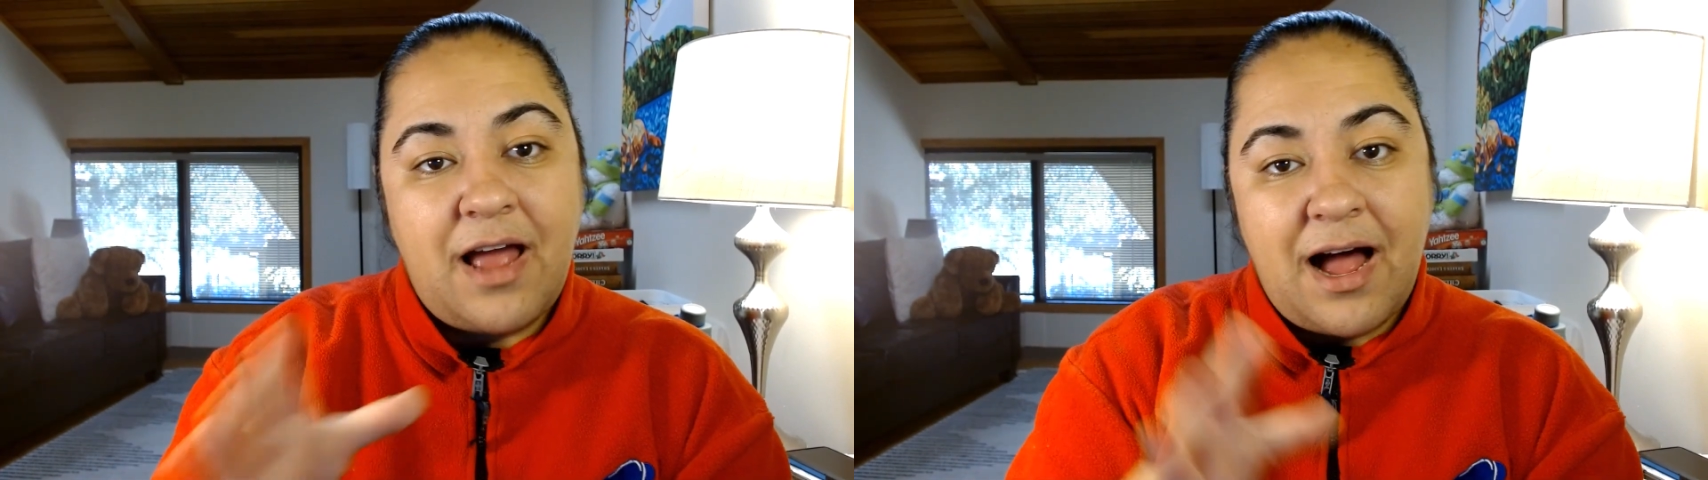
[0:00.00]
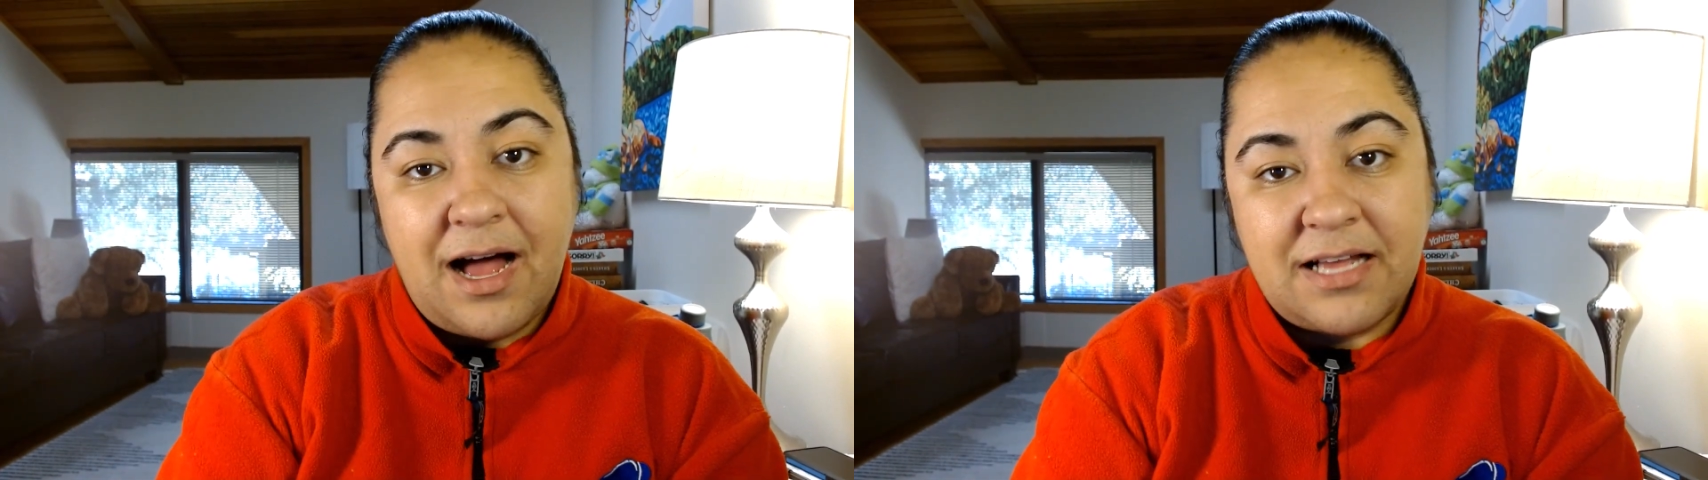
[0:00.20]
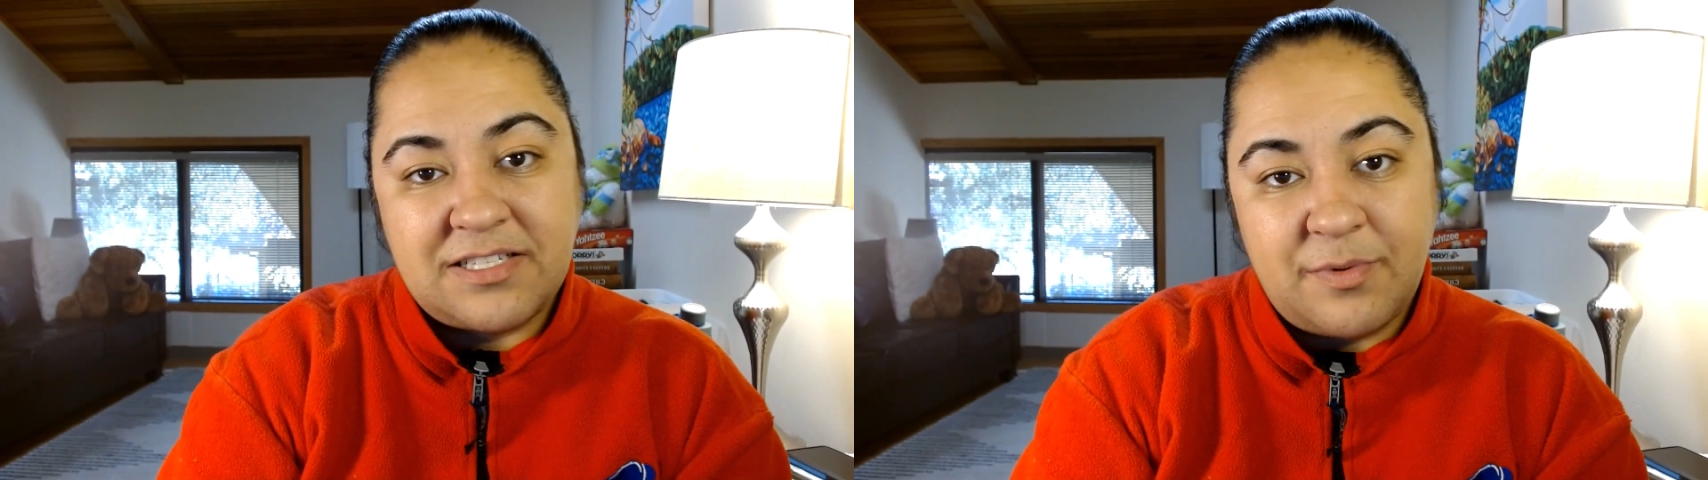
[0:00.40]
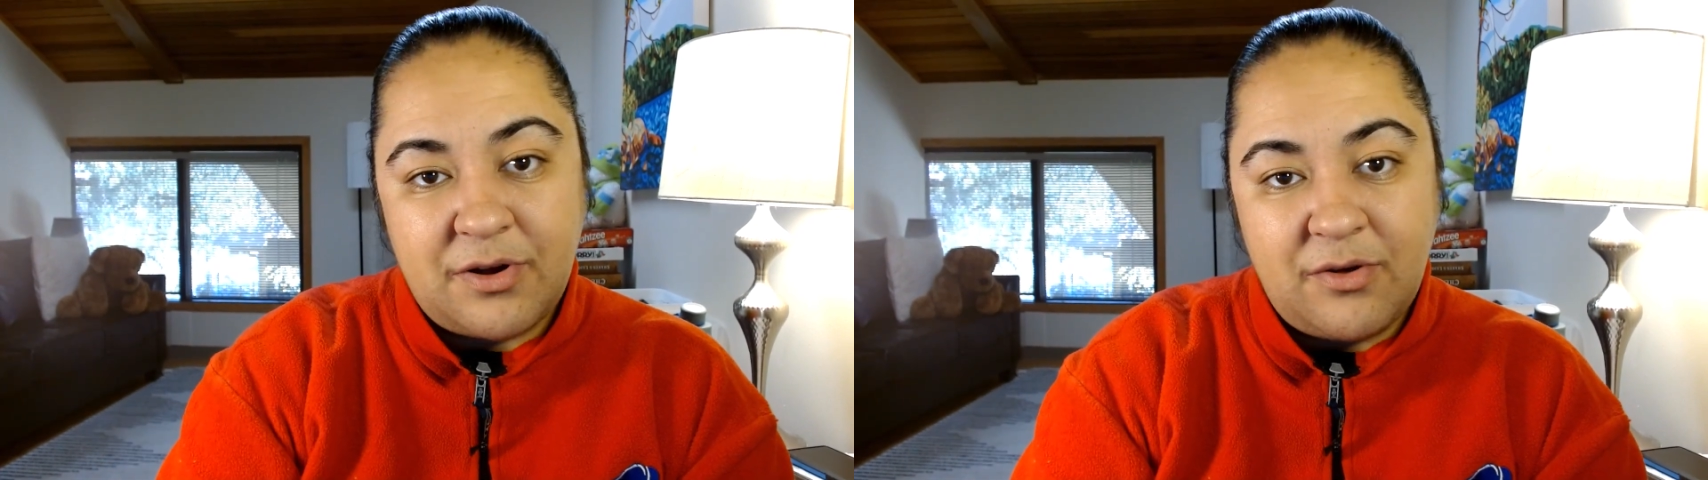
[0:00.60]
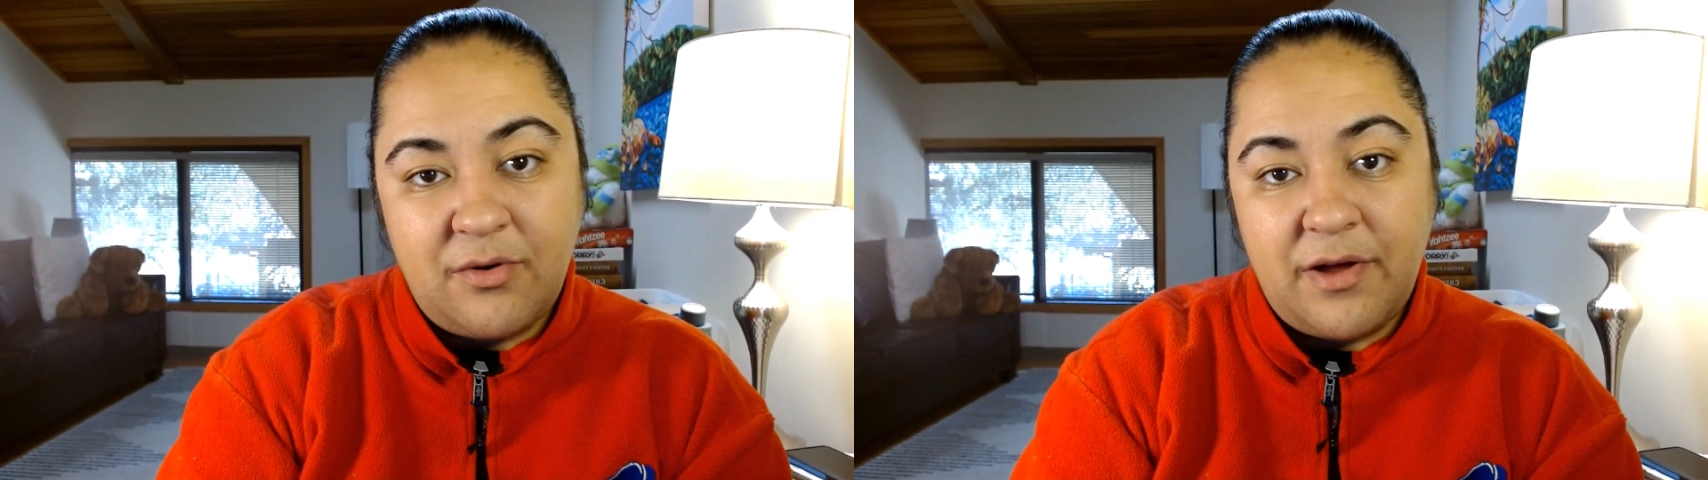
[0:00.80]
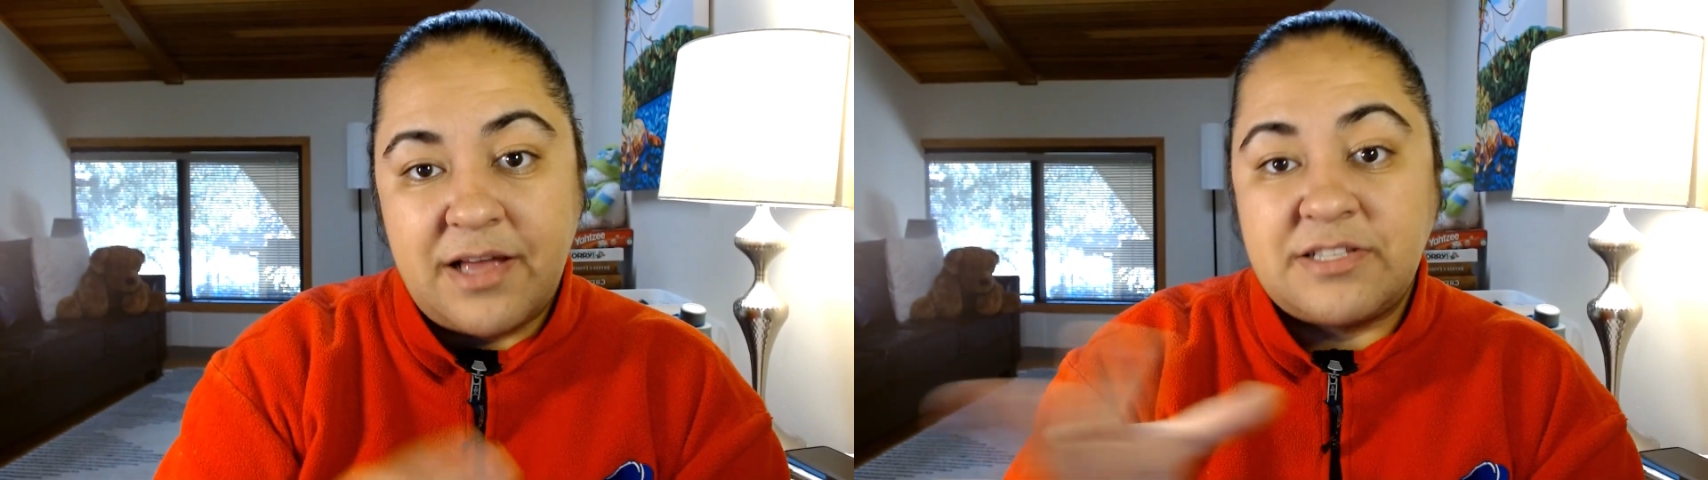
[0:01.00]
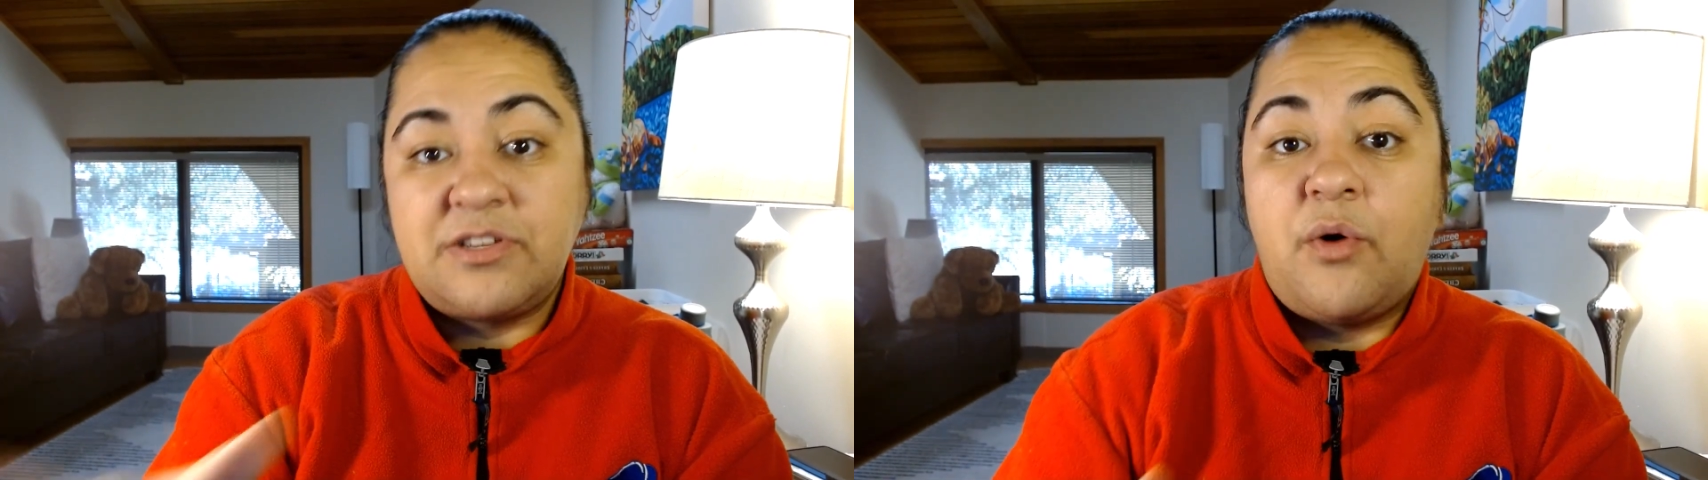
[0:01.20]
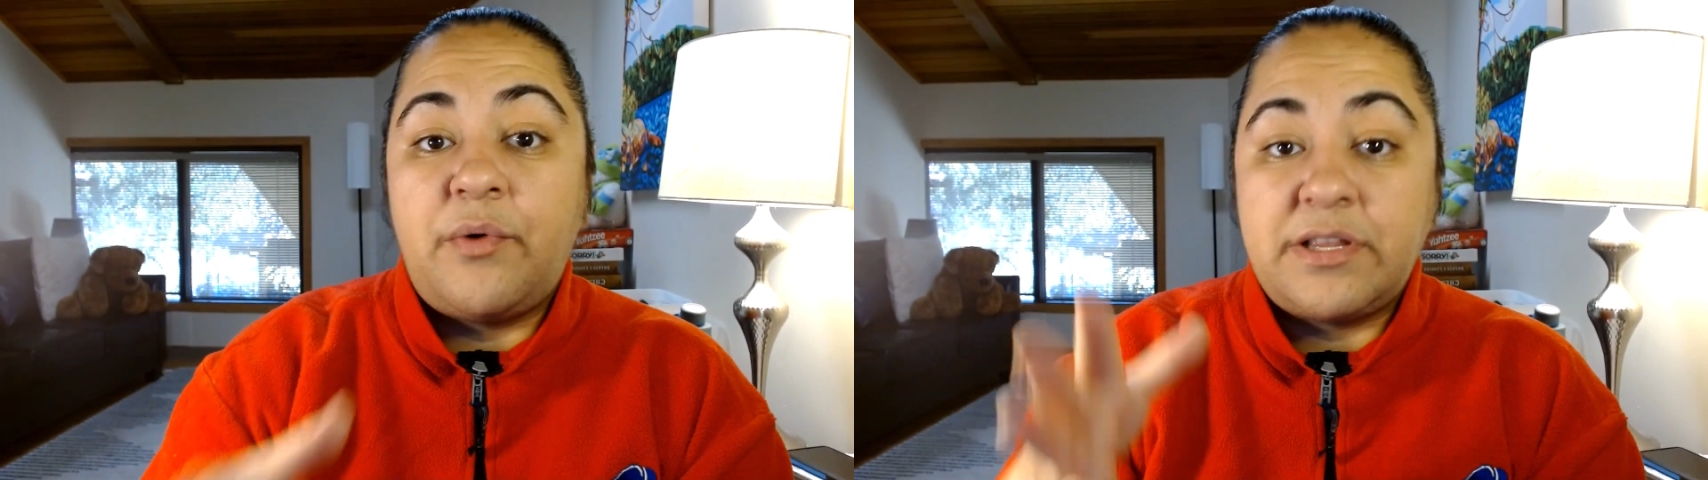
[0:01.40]
hospital is
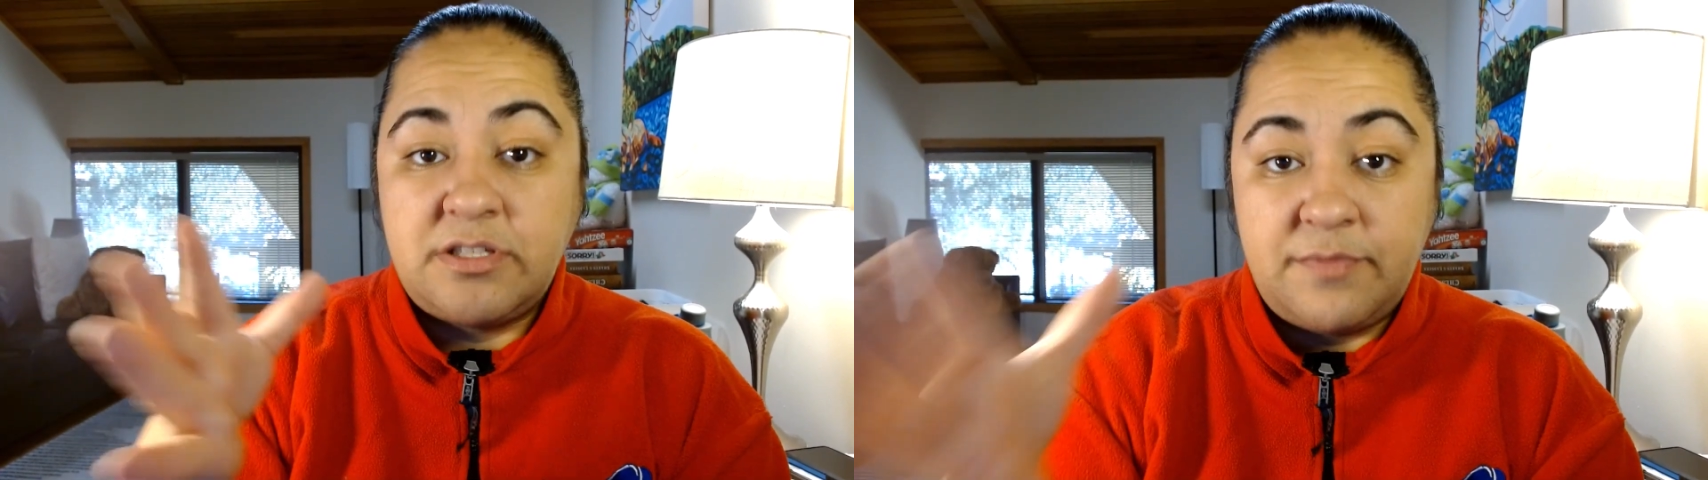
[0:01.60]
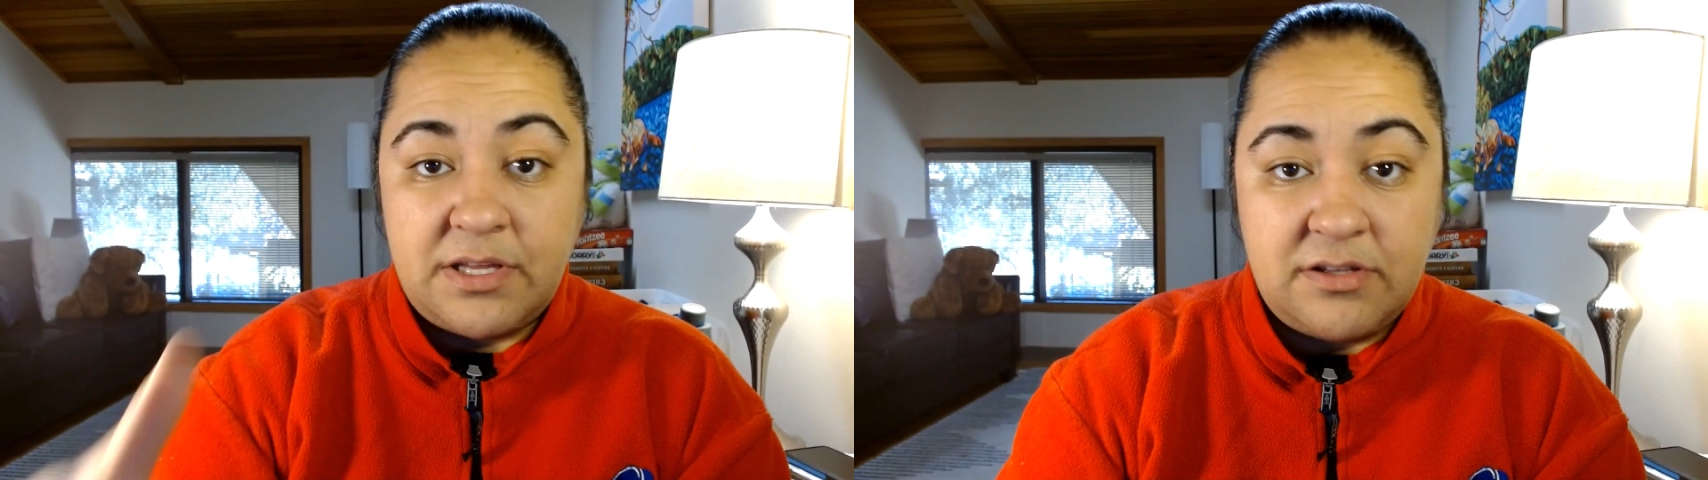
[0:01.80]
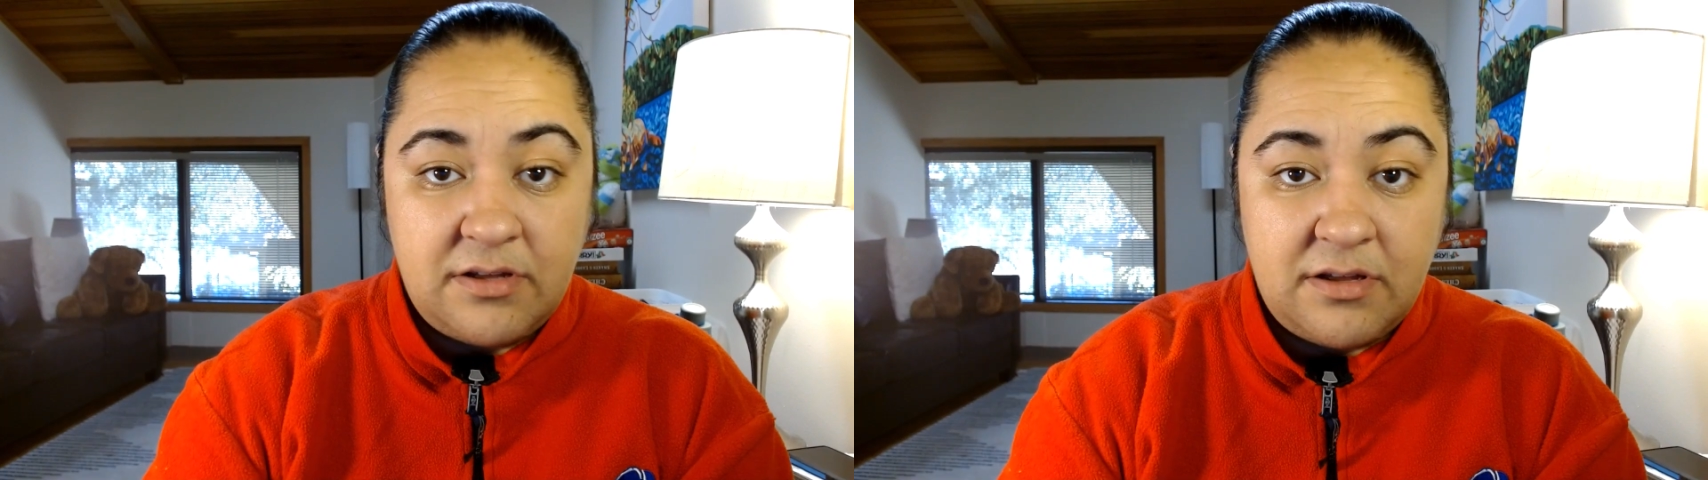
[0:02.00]
going to be